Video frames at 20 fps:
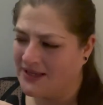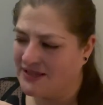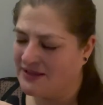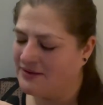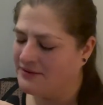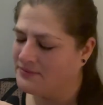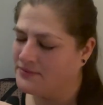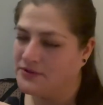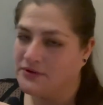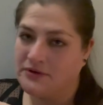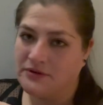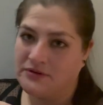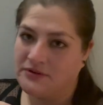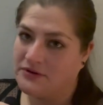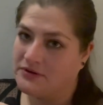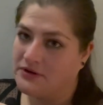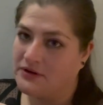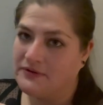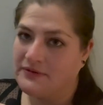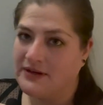I'm sorry
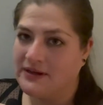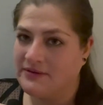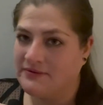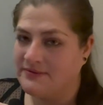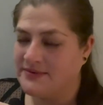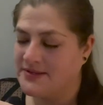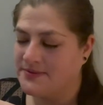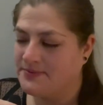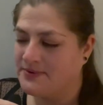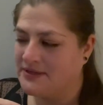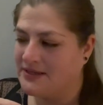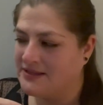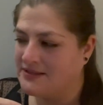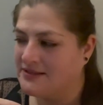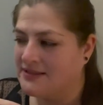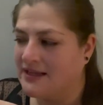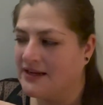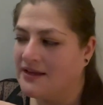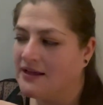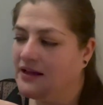if I mispronounced
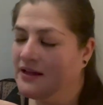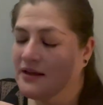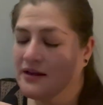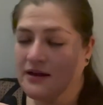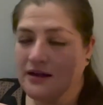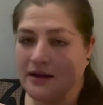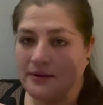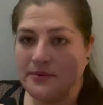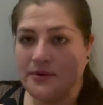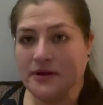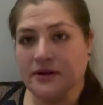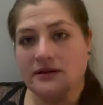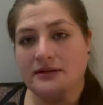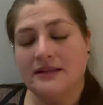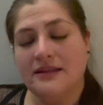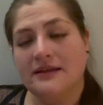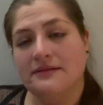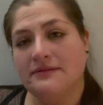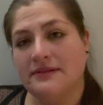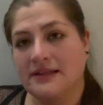that. I'm going to
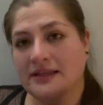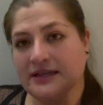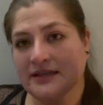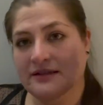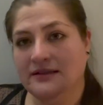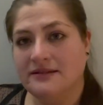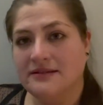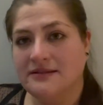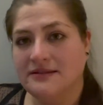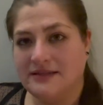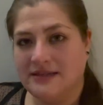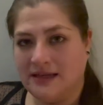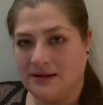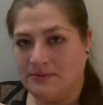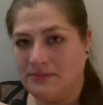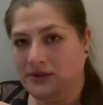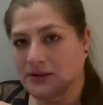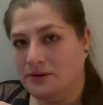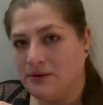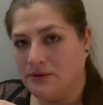leave the links down
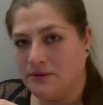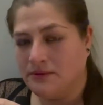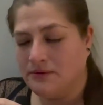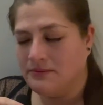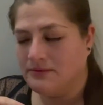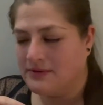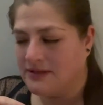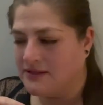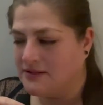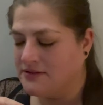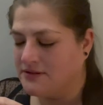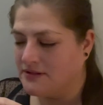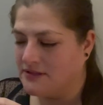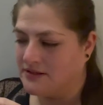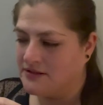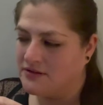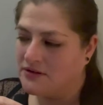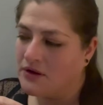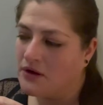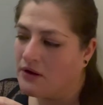below to this
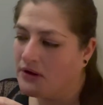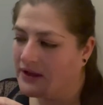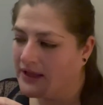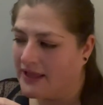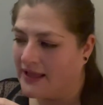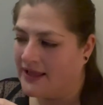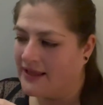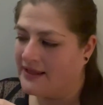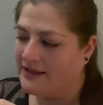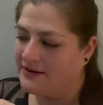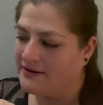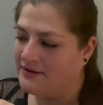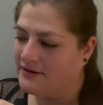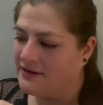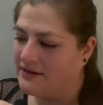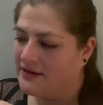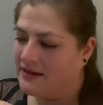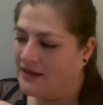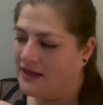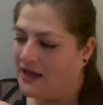song and
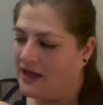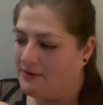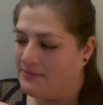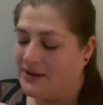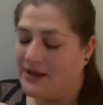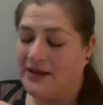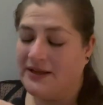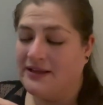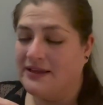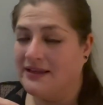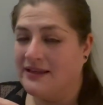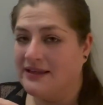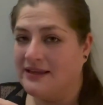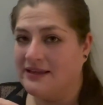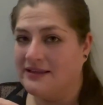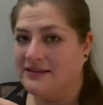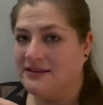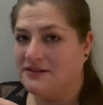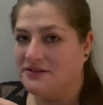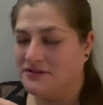how you can get
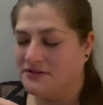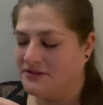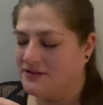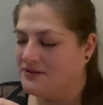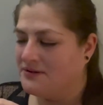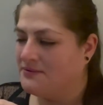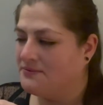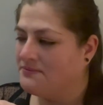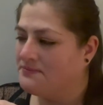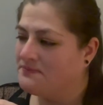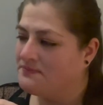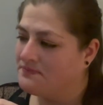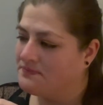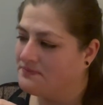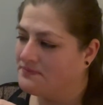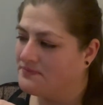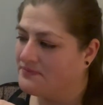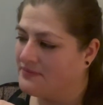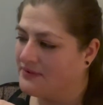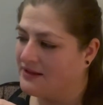in touch with them
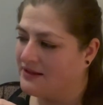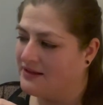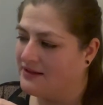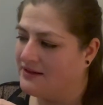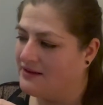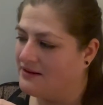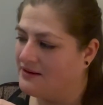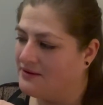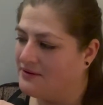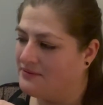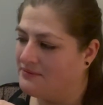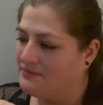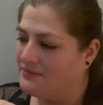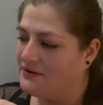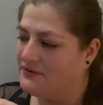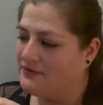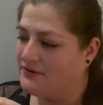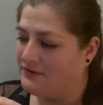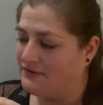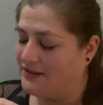
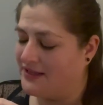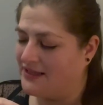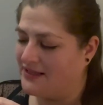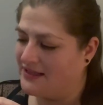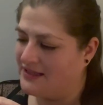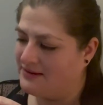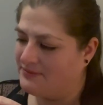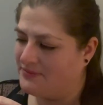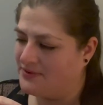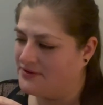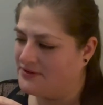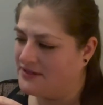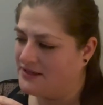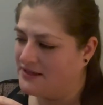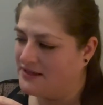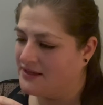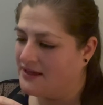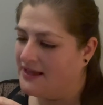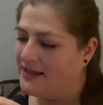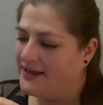if you've liked their
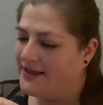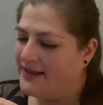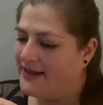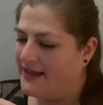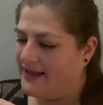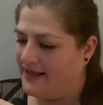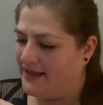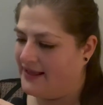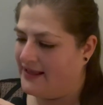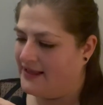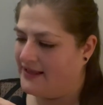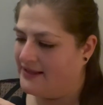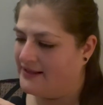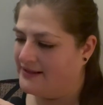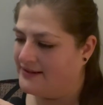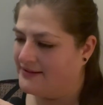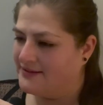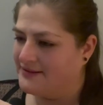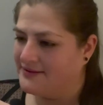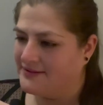music.
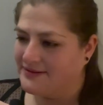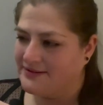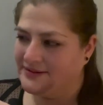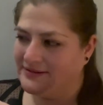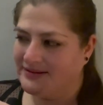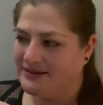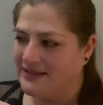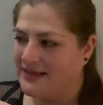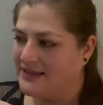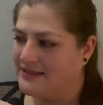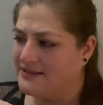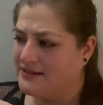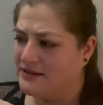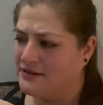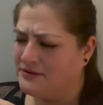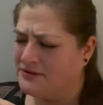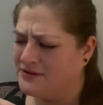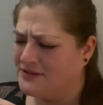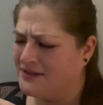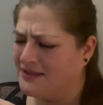And yes,
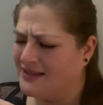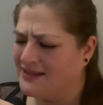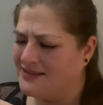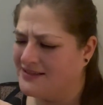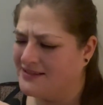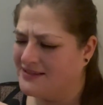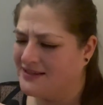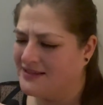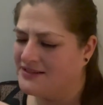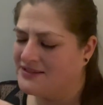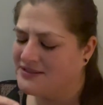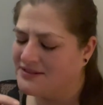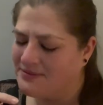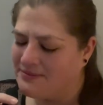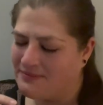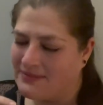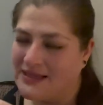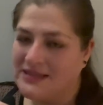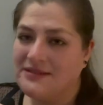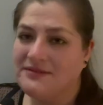I'd also like to say just a
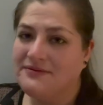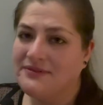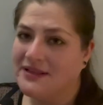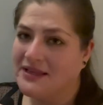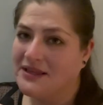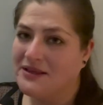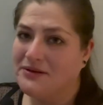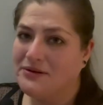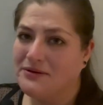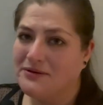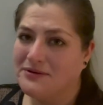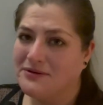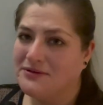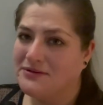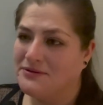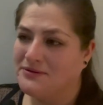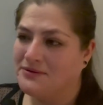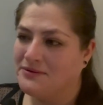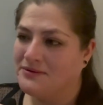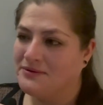massive thank you
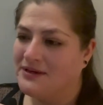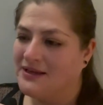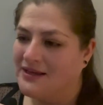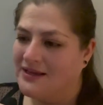to